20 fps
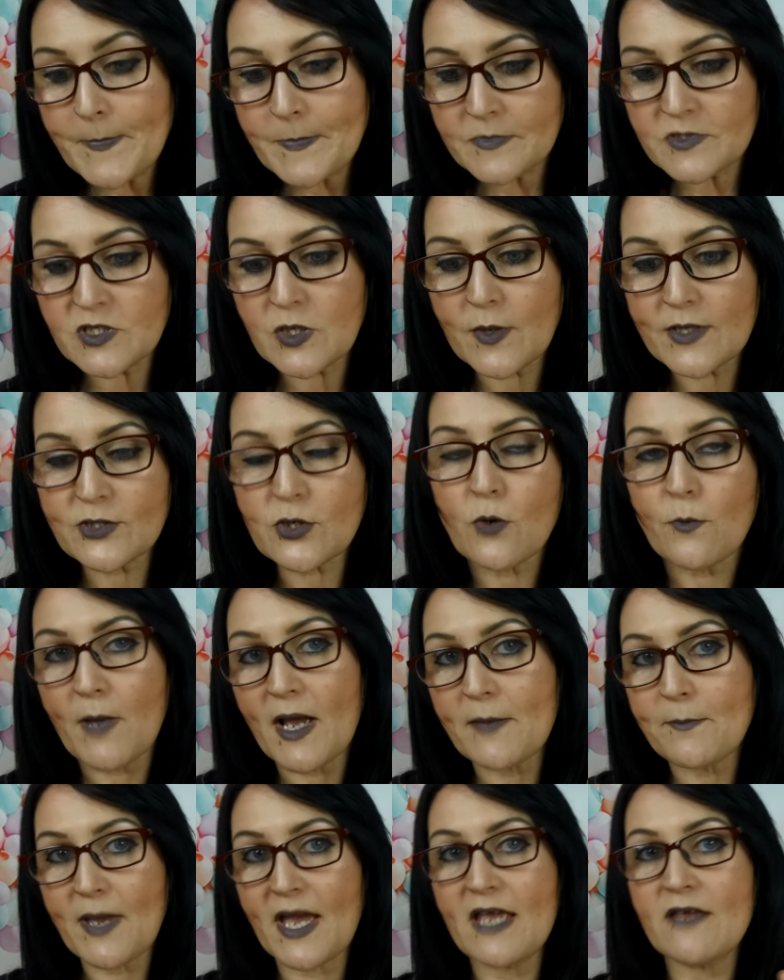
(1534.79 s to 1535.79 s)
So I don't
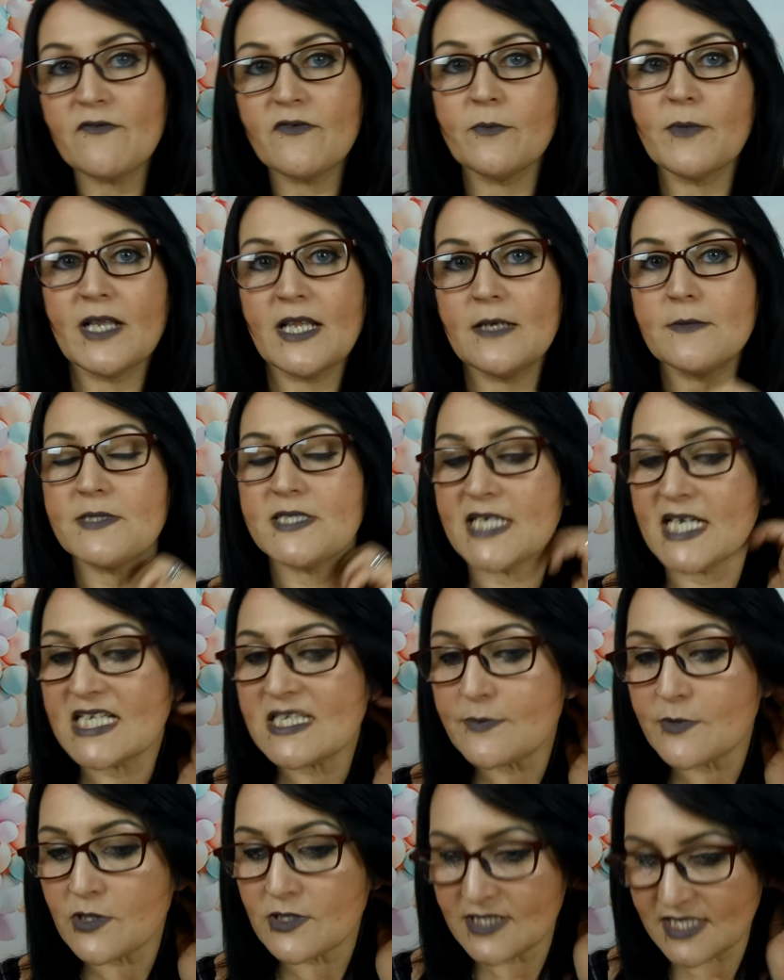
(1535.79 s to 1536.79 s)
mind paying for my
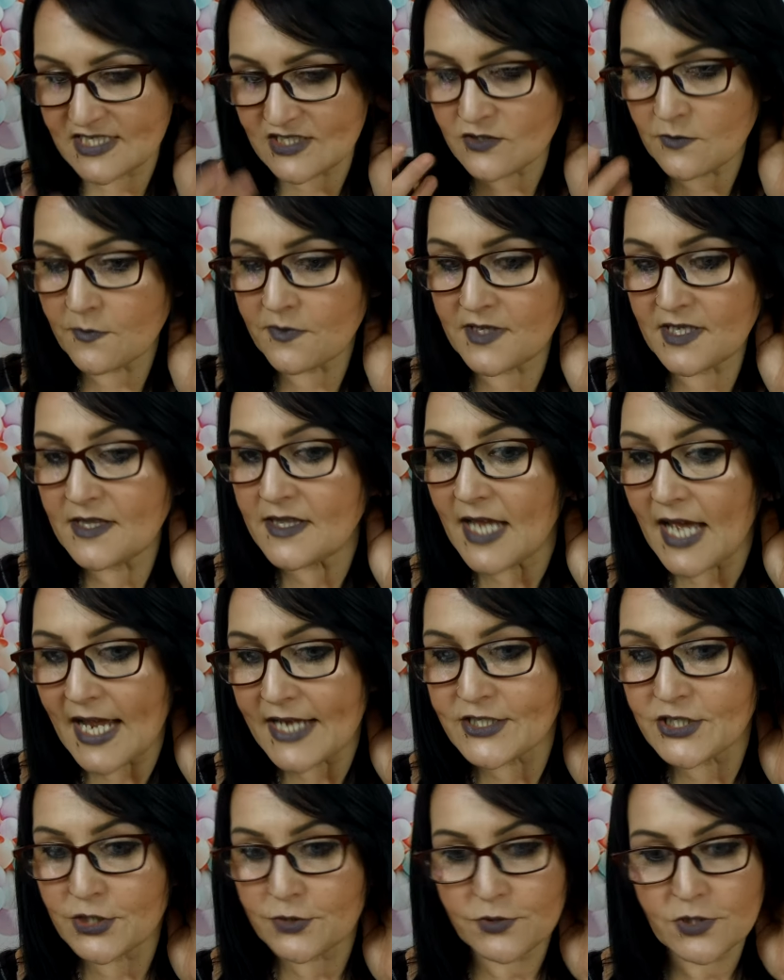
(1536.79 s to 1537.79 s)
lipsticks because it's something that I
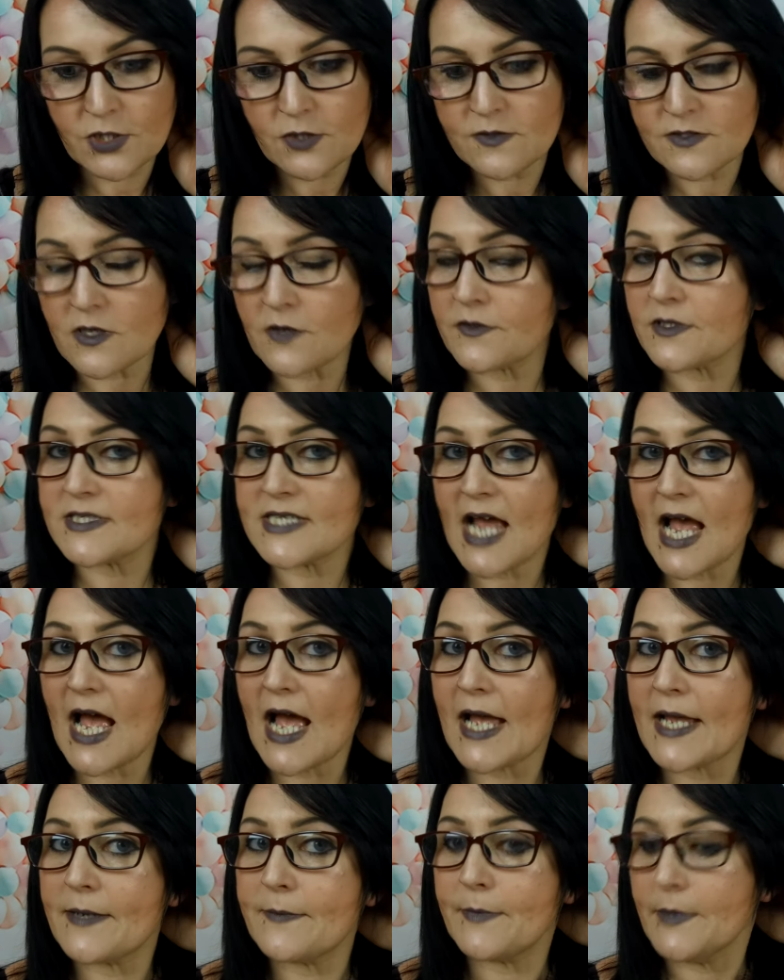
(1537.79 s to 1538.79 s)
do use all the
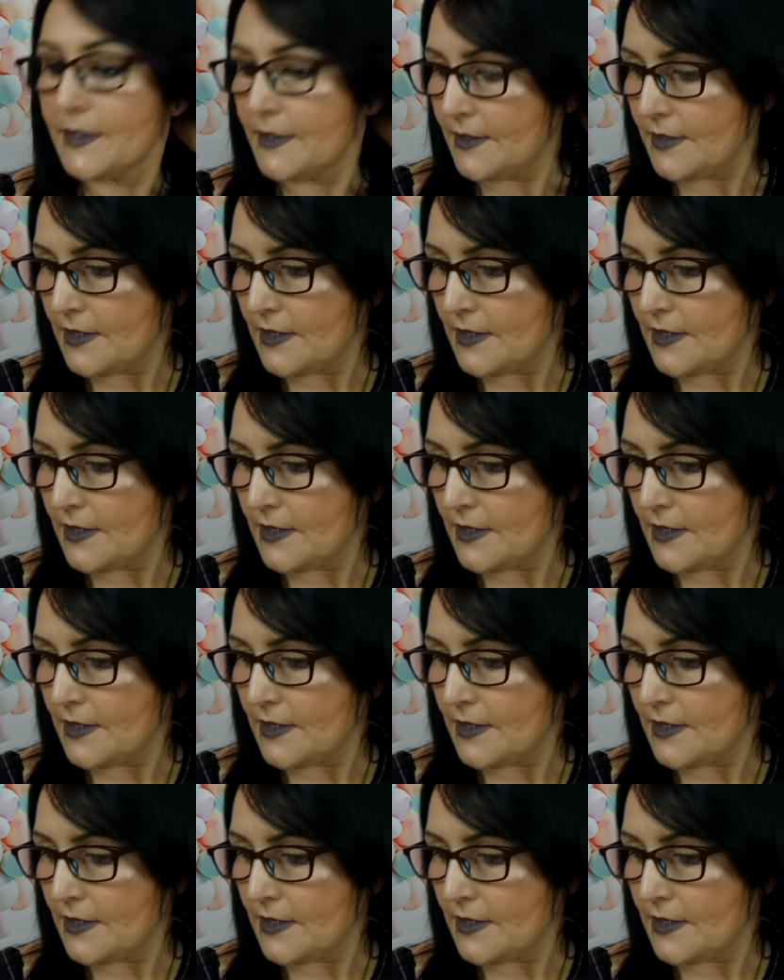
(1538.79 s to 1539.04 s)
time.